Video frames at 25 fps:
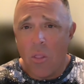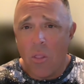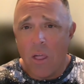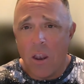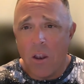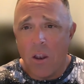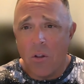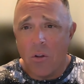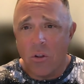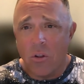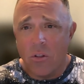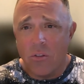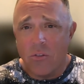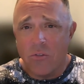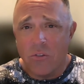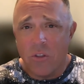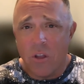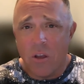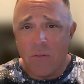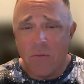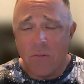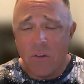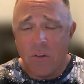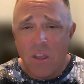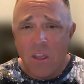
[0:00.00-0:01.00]
that other good
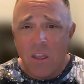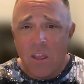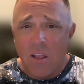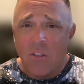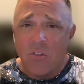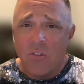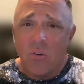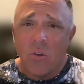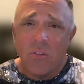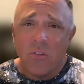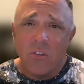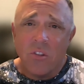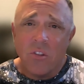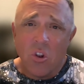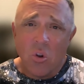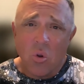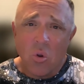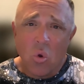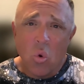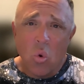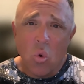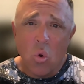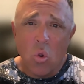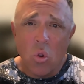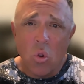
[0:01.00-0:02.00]
stuff. So it's a little
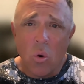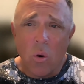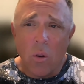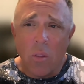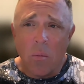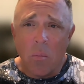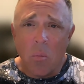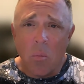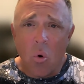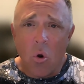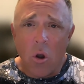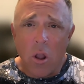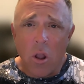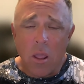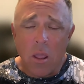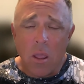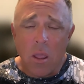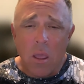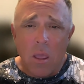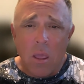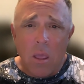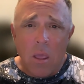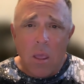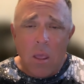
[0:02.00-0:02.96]
cooler in the morning.